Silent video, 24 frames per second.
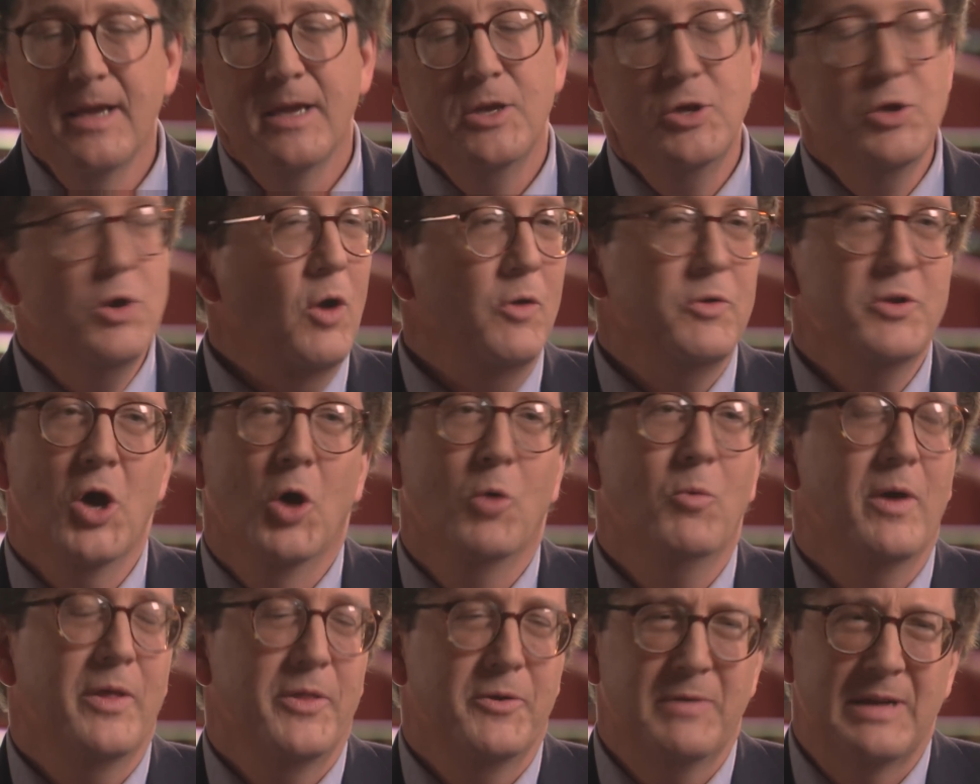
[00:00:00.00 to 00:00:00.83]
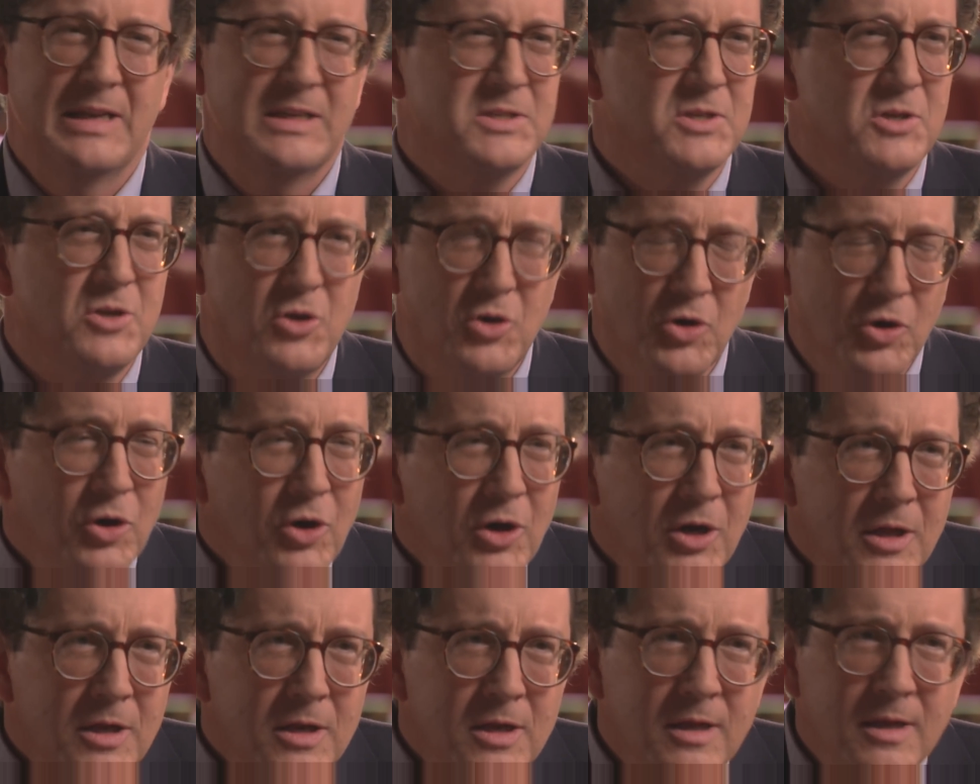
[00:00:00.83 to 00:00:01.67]
You don't know whether it's
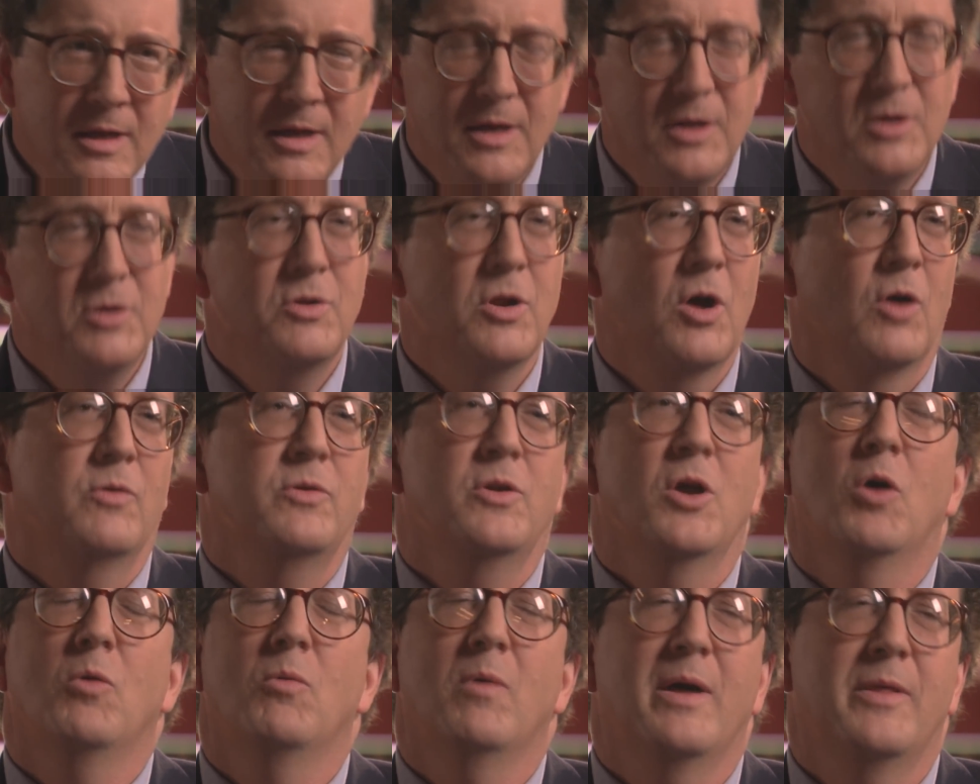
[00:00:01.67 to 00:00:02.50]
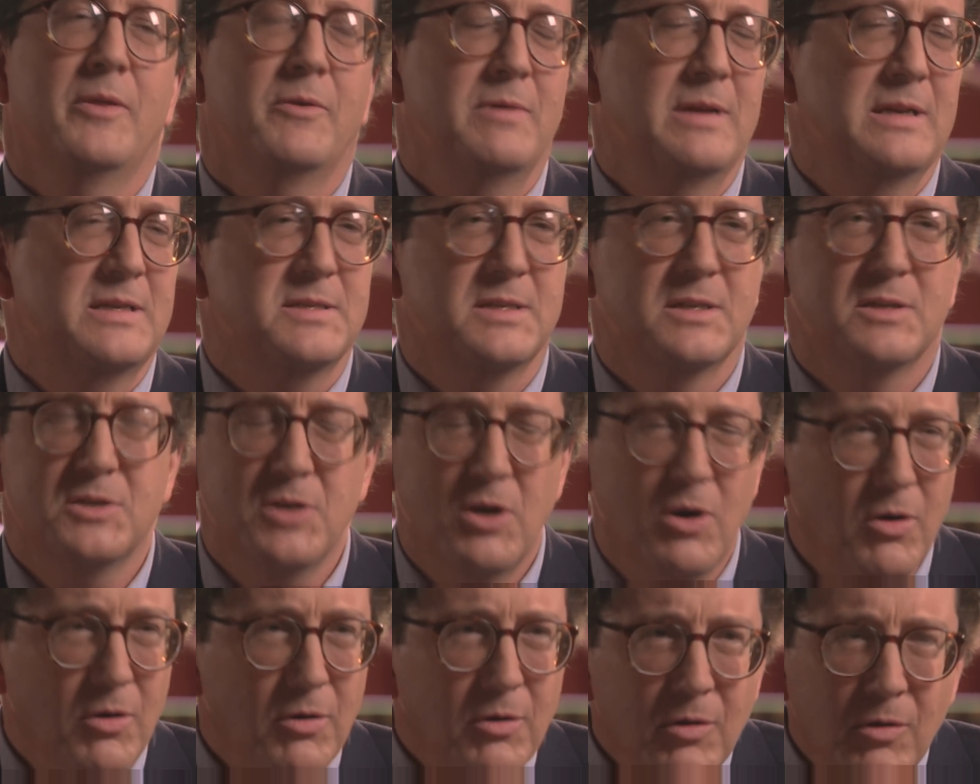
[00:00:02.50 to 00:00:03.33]
good. You don't know whether it's
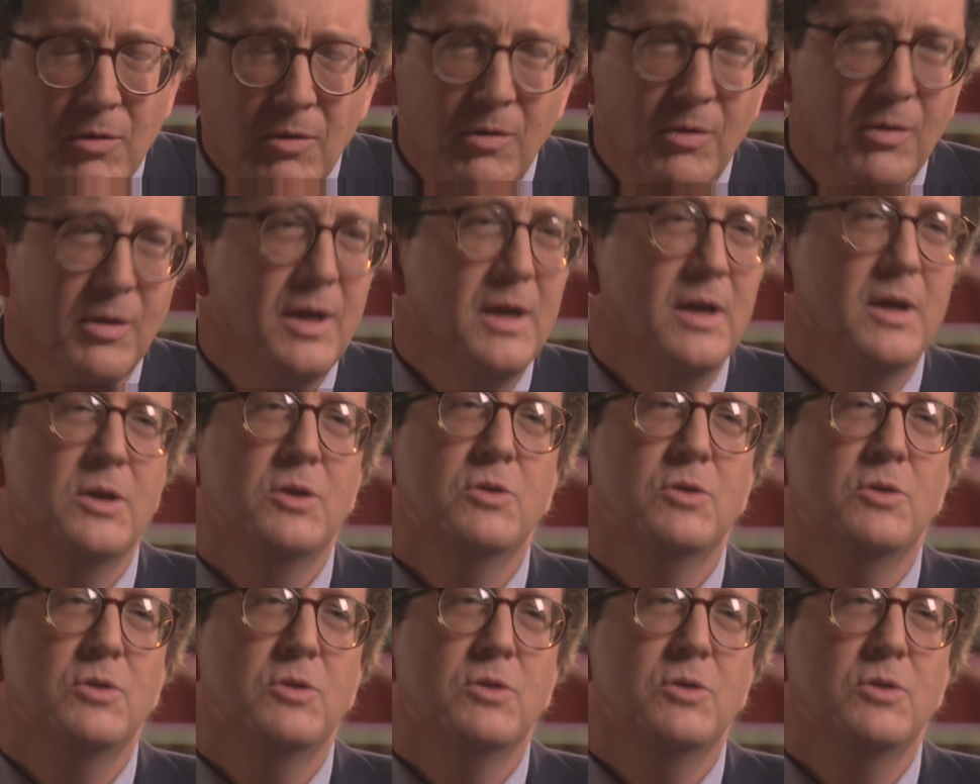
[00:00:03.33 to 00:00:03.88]
eternal.